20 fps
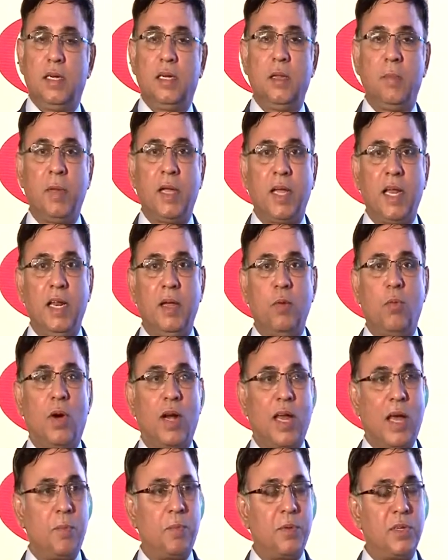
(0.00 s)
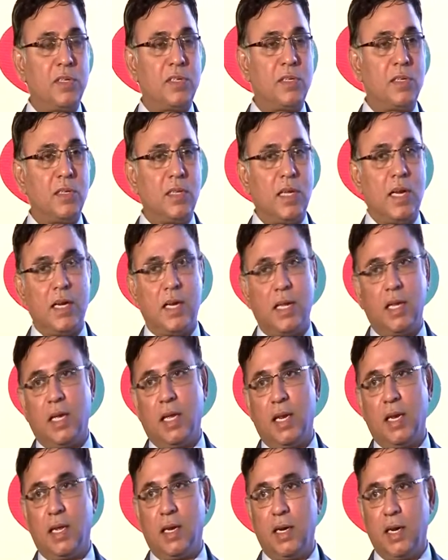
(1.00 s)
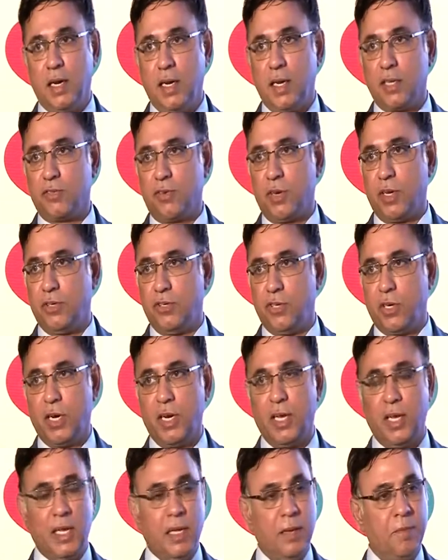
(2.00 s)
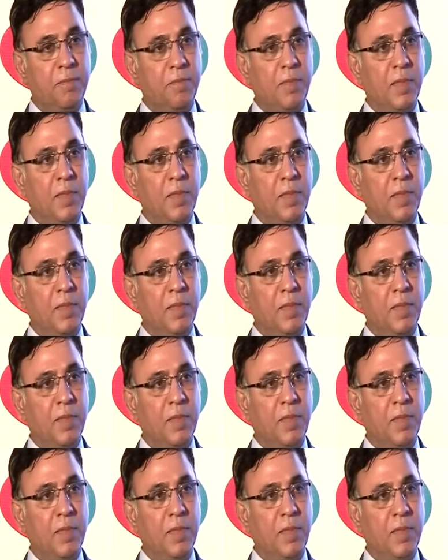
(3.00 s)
Typically, what happens is that in an industry journey,